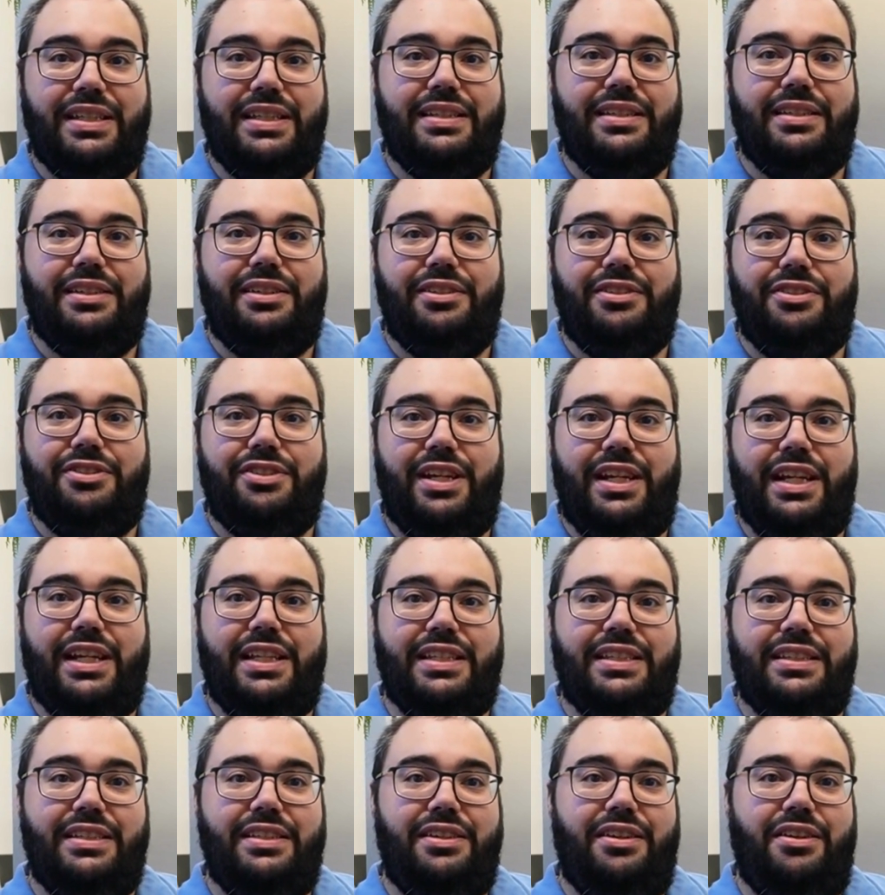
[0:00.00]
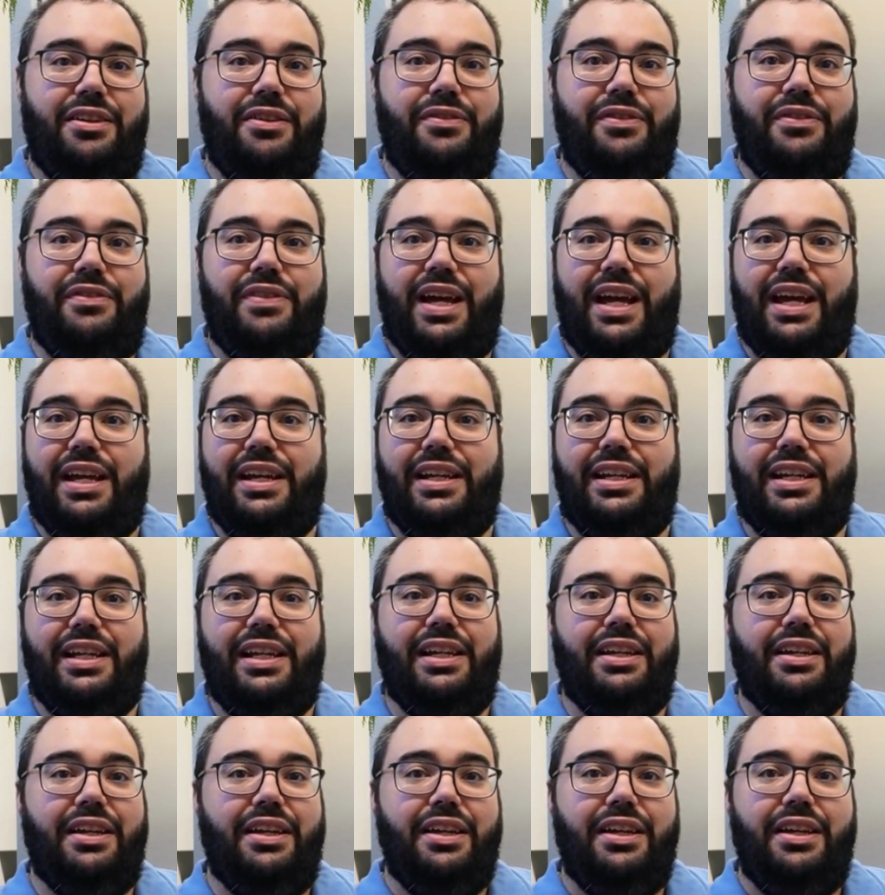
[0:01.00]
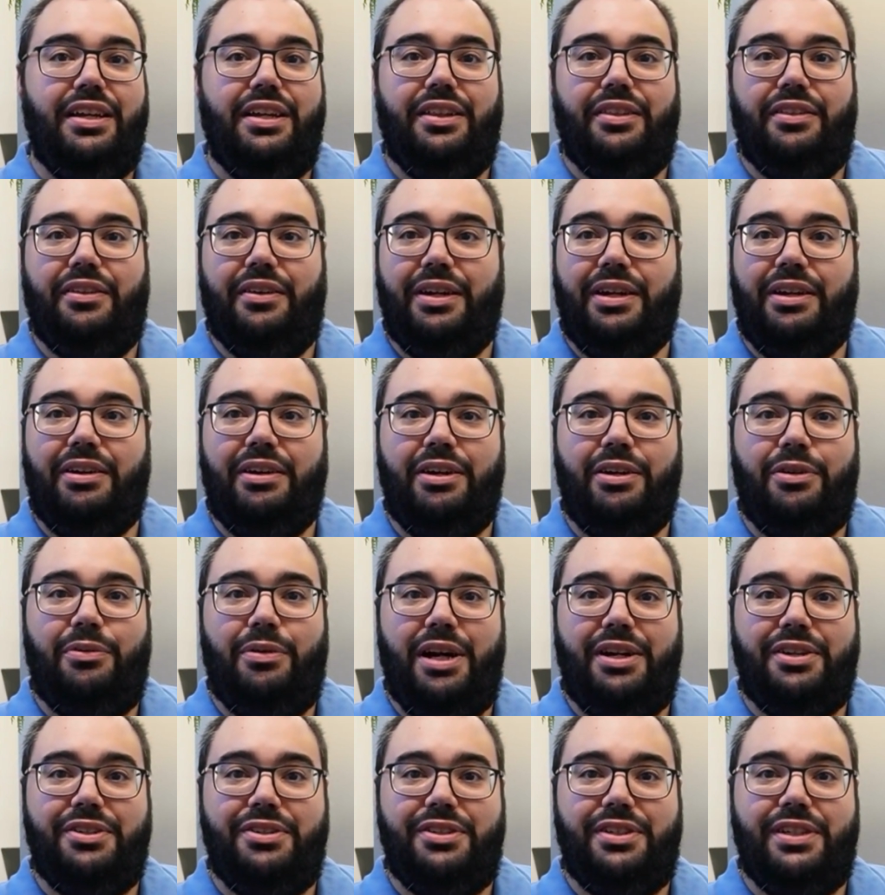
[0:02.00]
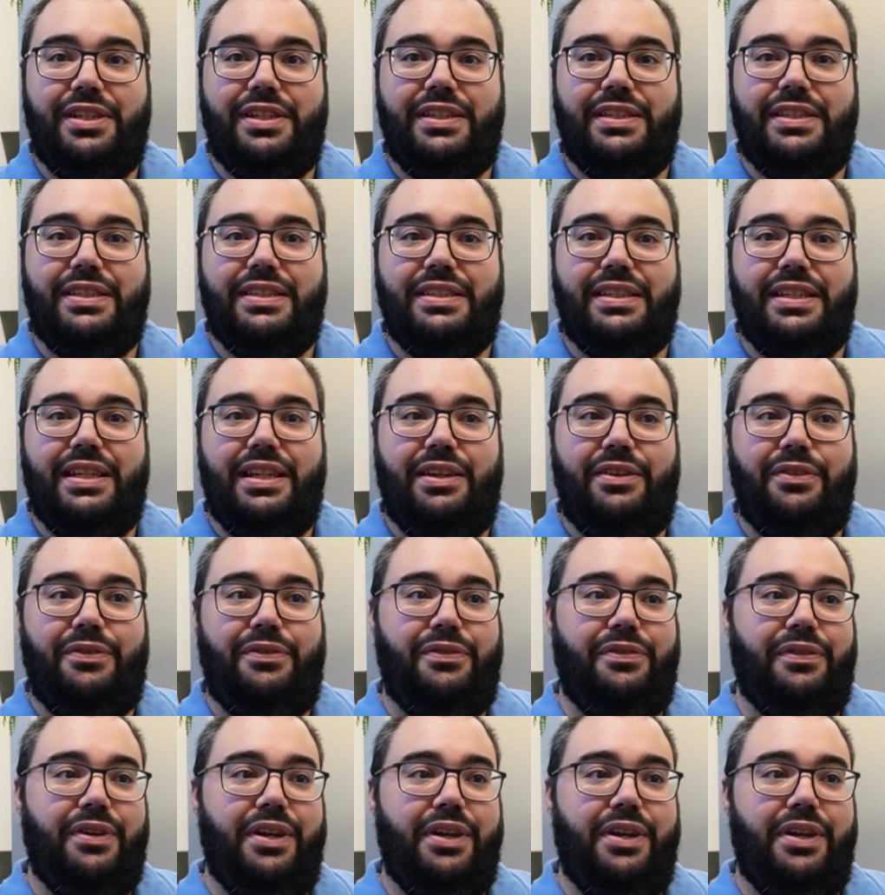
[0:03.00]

It's a good chance, if you've had any lingering questions, if